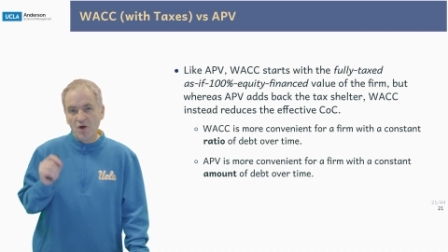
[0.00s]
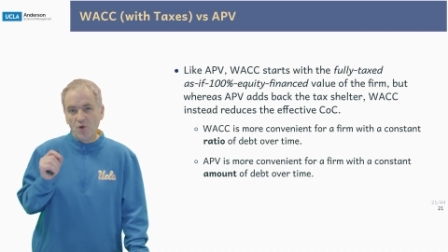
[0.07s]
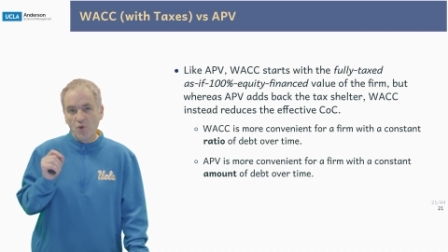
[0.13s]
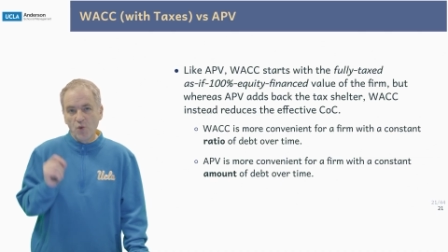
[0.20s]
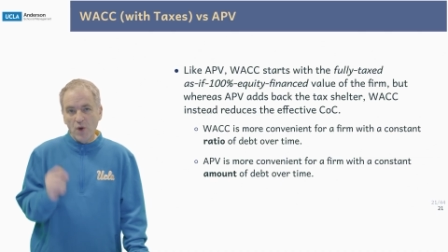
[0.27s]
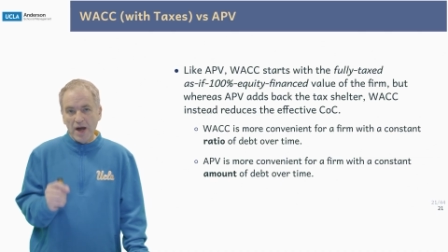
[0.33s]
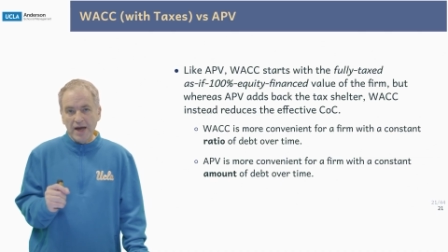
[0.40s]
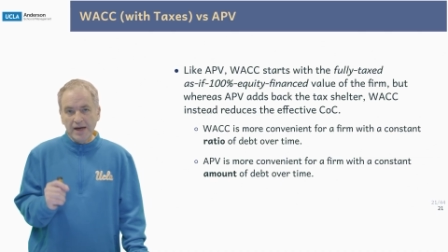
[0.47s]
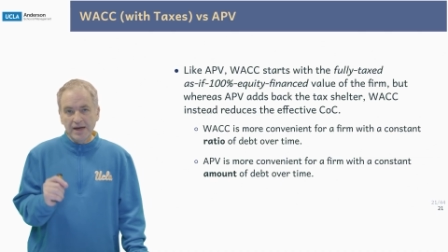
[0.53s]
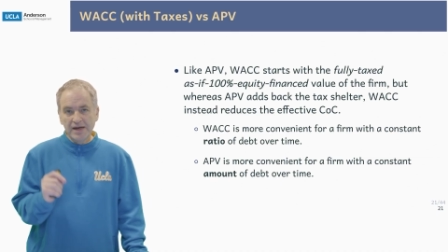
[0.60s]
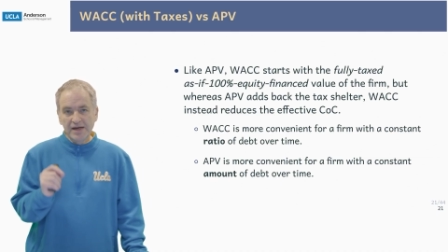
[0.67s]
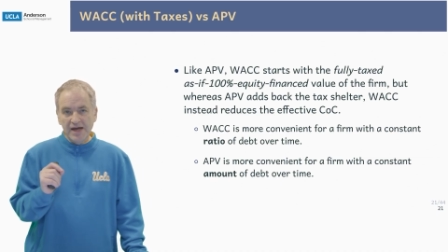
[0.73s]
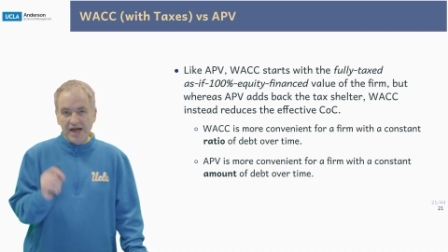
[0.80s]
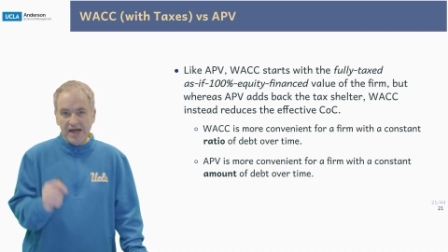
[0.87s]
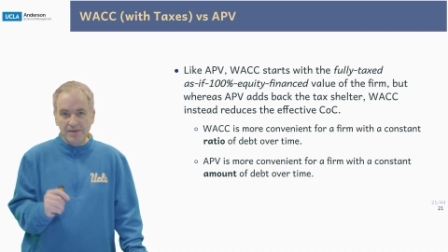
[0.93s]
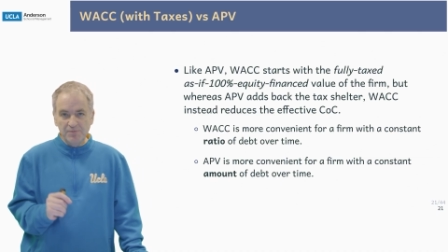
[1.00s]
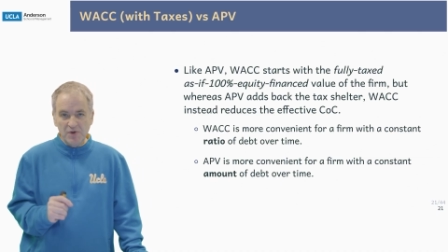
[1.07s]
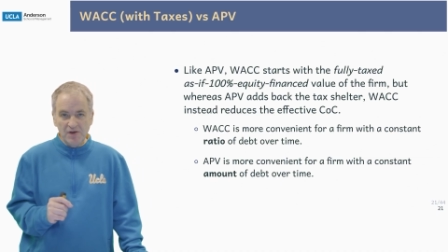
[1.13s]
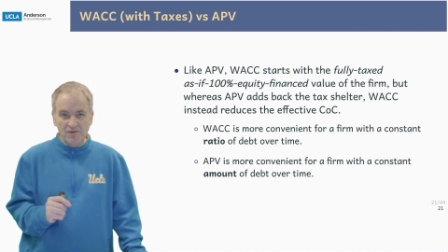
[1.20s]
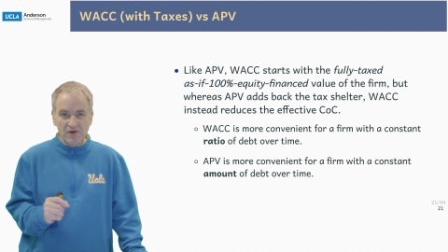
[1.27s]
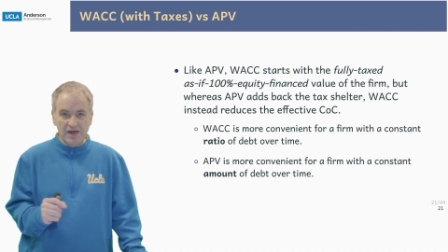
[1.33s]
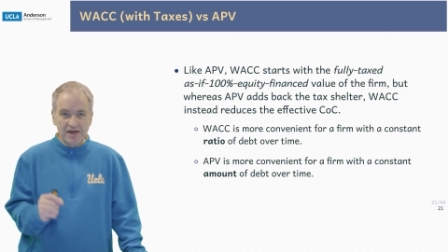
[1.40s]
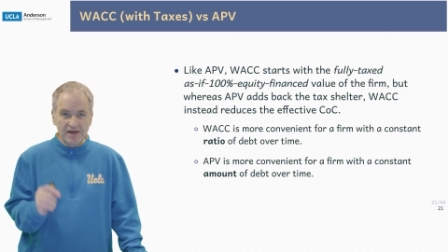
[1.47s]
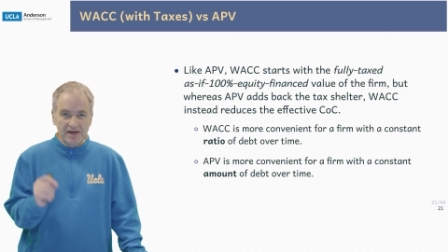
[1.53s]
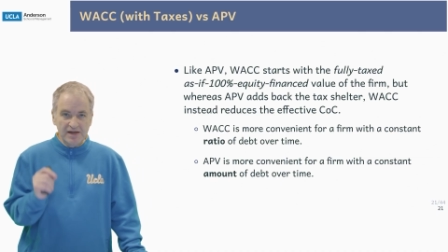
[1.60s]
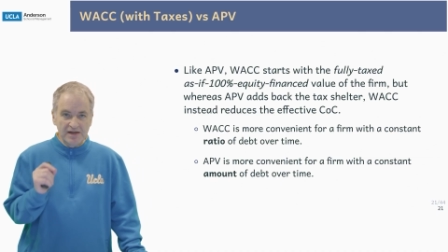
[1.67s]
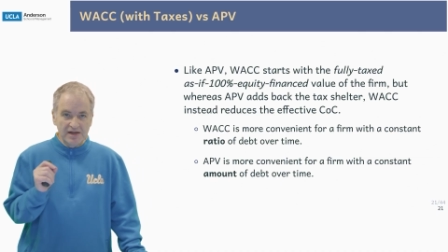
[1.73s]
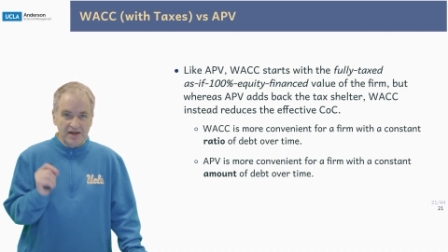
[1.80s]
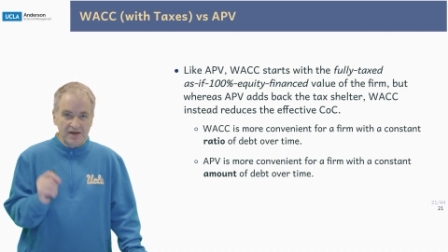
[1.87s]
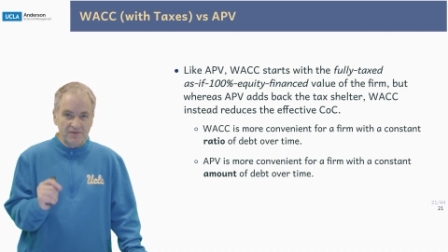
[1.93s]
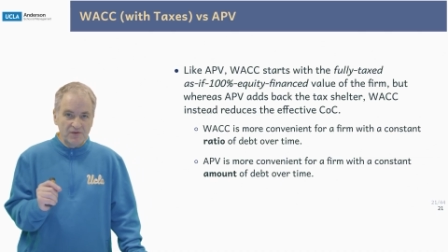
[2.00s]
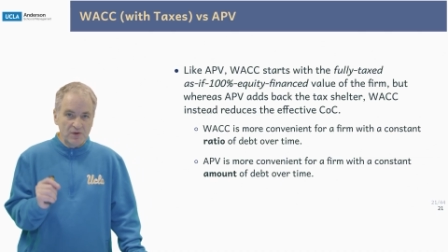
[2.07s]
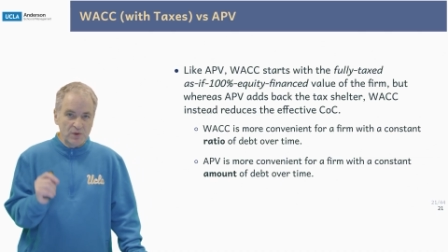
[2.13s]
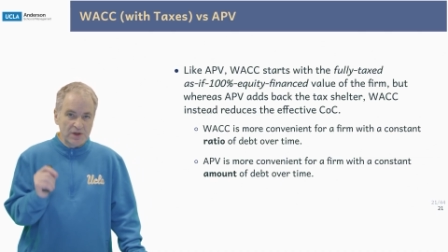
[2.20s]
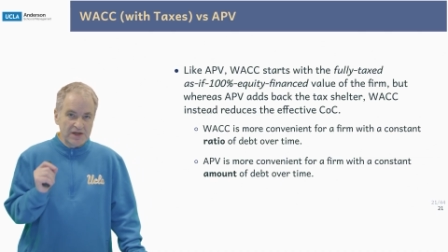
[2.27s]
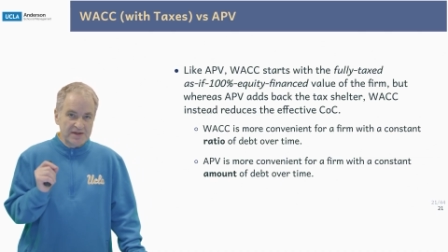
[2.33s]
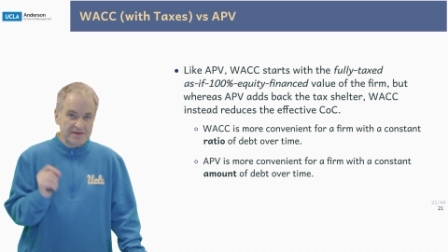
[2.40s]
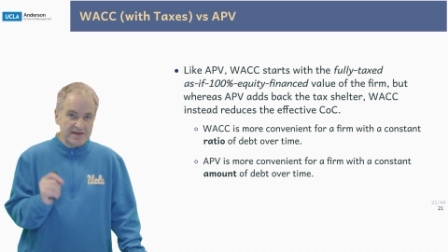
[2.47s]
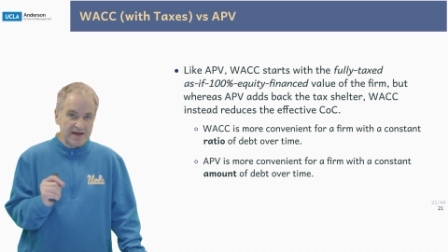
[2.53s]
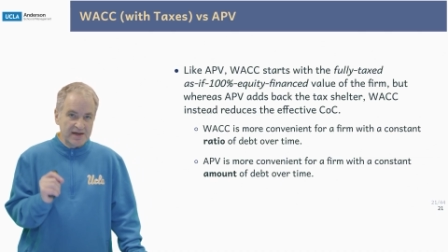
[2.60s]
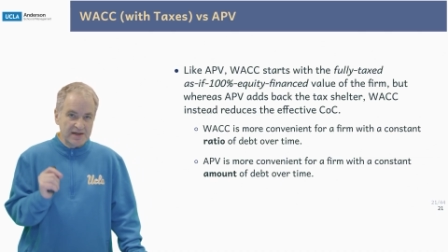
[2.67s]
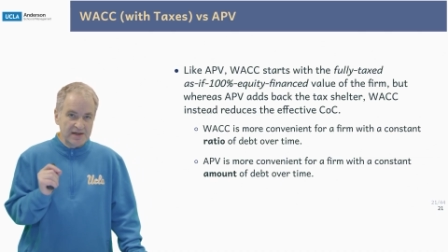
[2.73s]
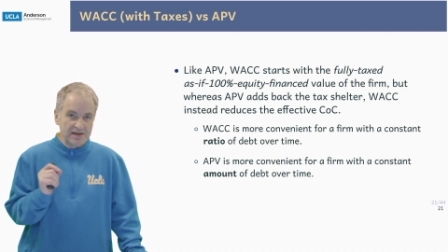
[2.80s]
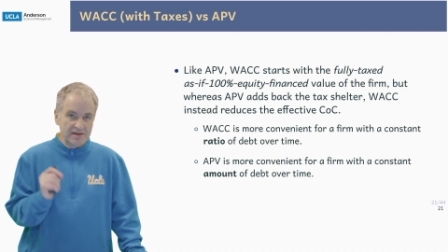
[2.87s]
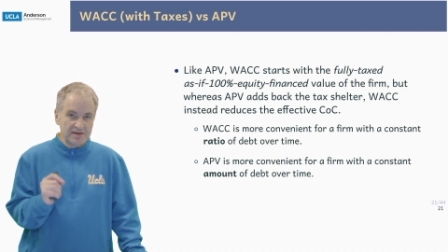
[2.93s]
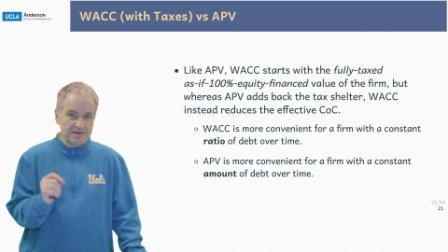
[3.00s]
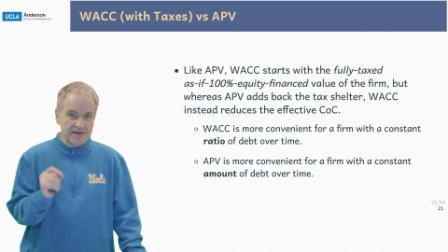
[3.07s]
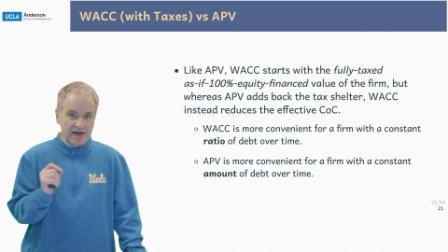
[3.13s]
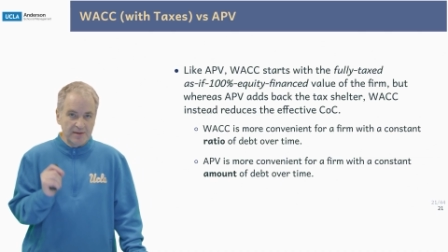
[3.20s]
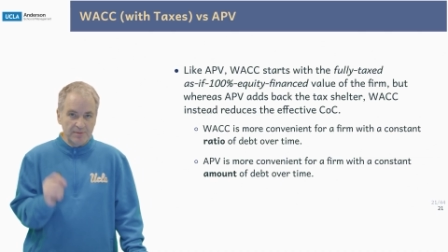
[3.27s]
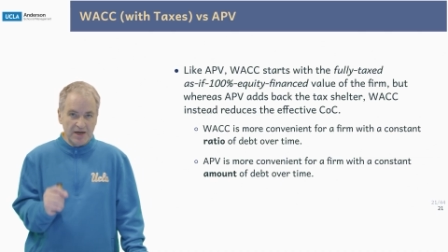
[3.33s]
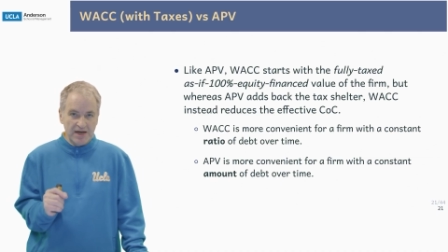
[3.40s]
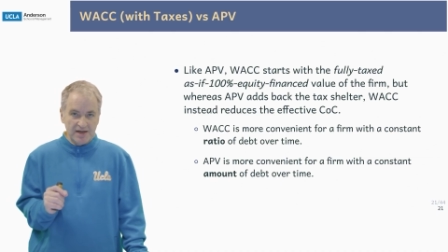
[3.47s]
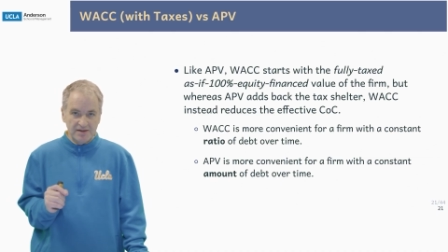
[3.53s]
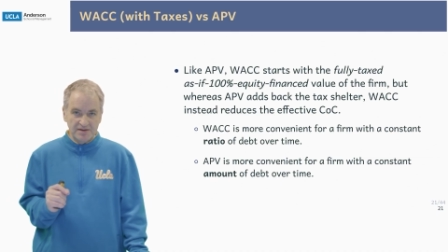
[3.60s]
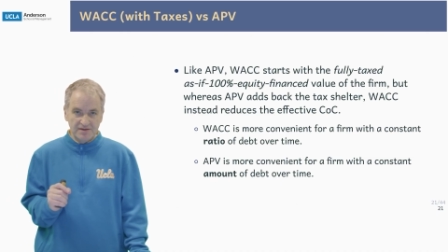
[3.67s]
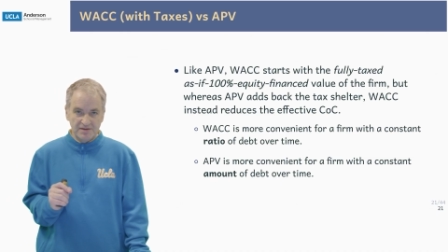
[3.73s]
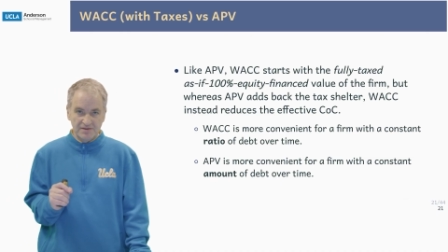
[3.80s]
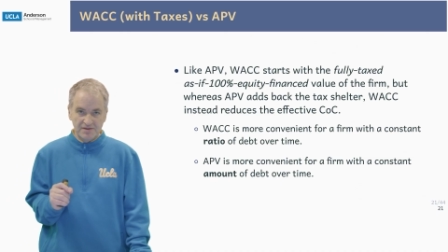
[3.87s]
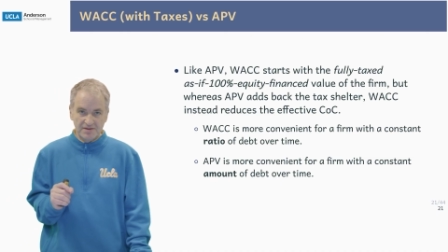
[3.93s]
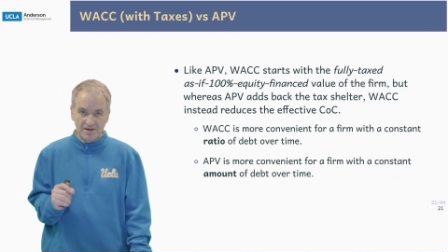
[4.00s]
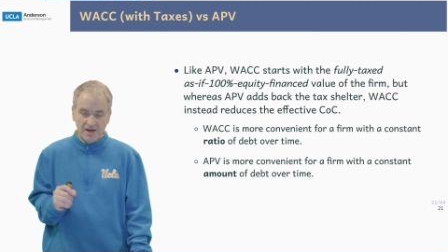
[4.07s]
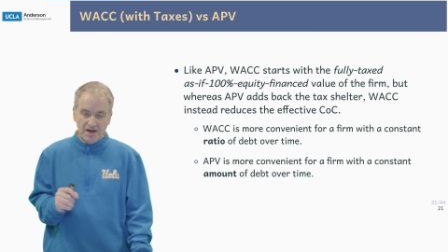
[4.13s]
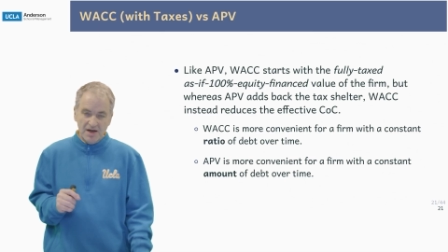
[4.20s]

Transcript: WACC and APV can give you exactly the same answers.